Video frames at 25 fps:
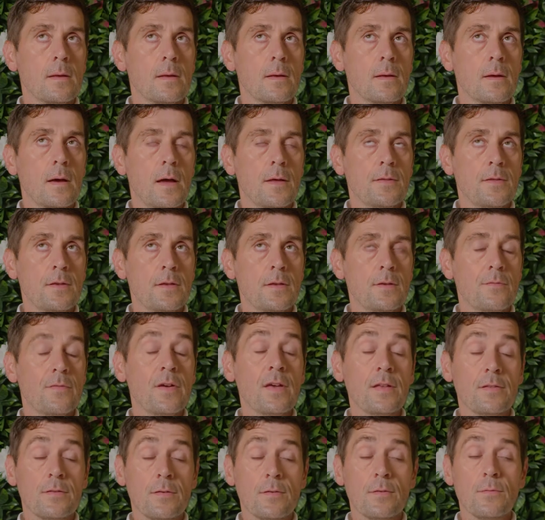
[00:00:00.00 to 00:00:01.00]
I think you've
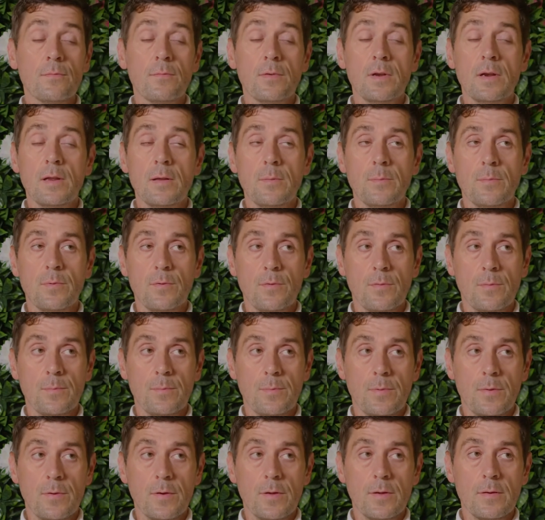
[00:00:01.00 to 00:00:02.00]
hit on a really important
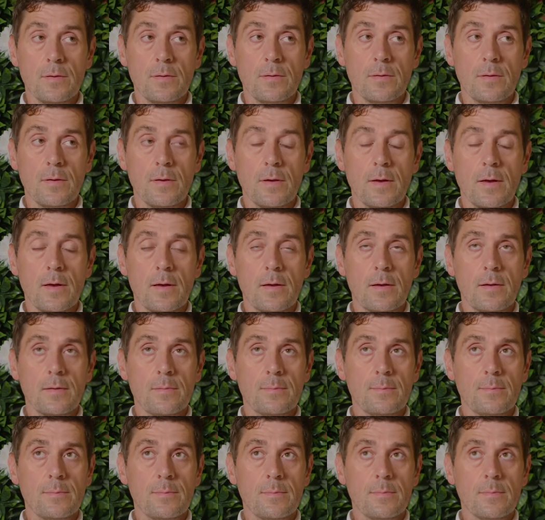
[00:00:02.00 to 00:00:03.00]
point.
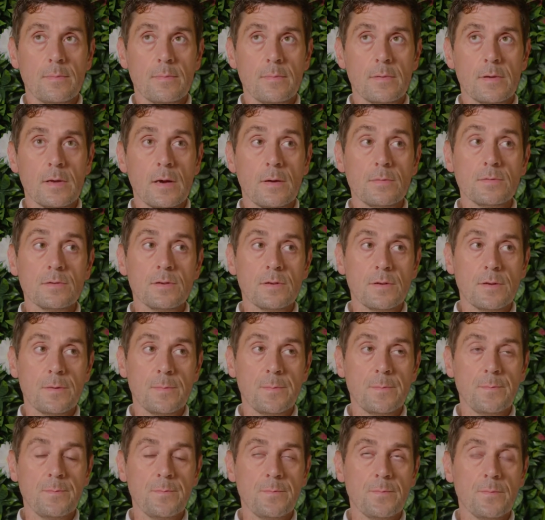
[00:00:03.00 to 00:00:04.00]
Culture,
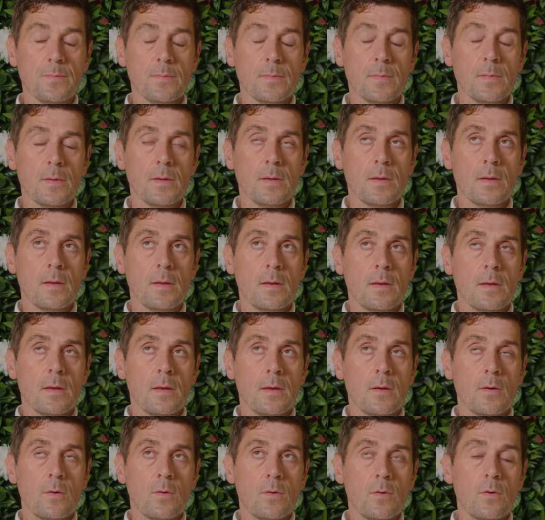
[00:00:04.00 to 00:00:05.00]

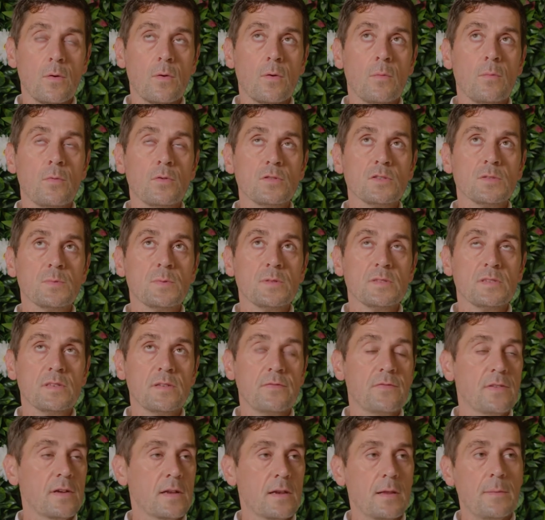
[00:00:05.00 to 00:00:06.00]
or more
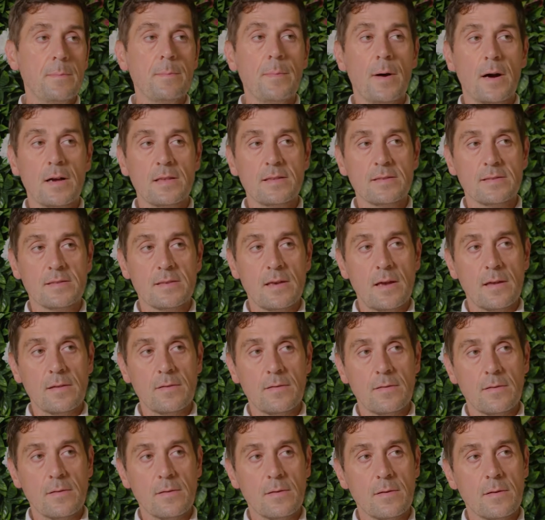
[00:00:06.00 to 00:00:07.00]
specifically
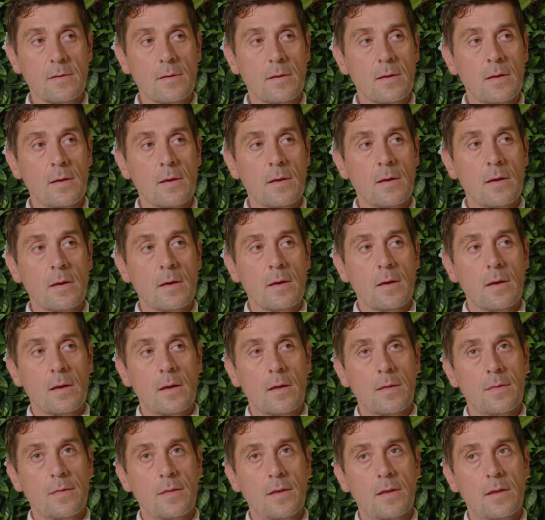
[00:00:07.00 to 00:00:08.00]
mindset,
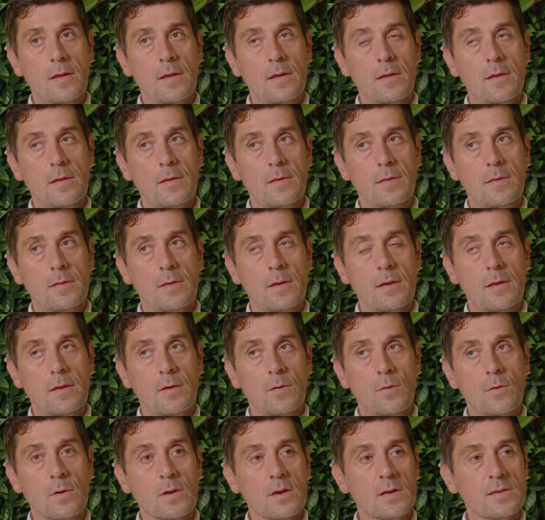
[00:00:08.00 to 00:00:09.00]
the
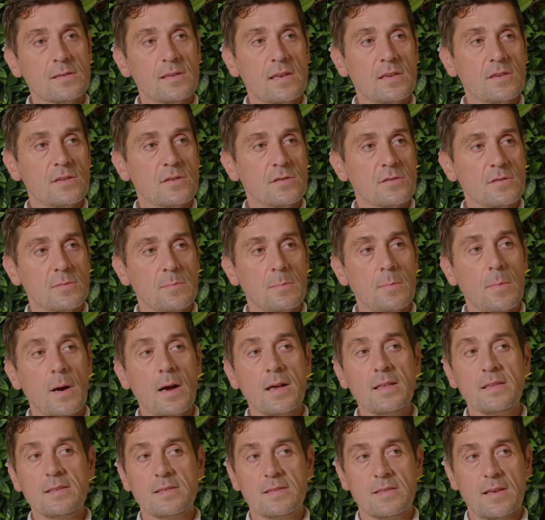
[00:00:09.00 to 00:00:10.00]
organisation's
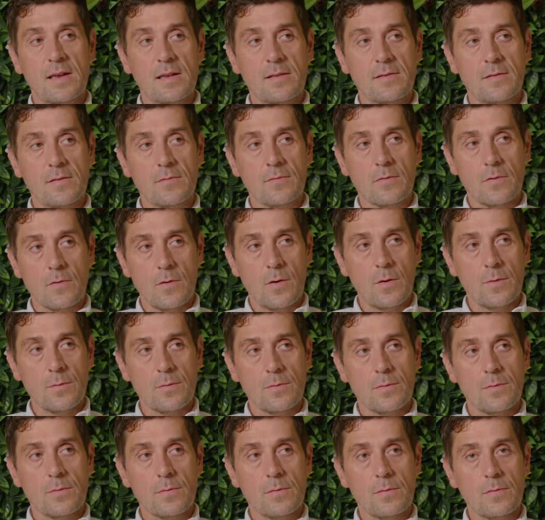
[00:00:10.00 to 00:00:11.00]
mindset of
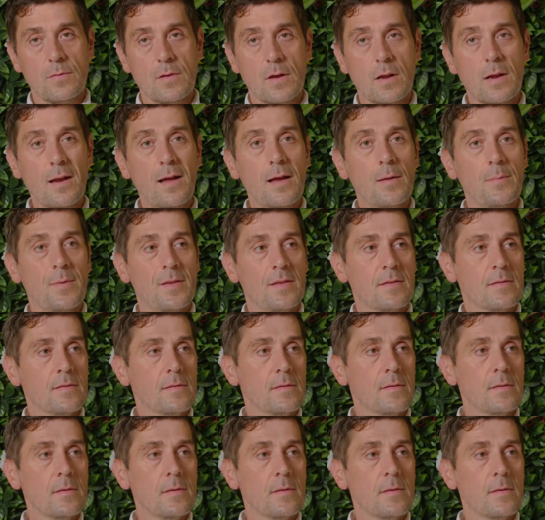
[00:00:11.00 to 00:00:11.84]
growth, the climate.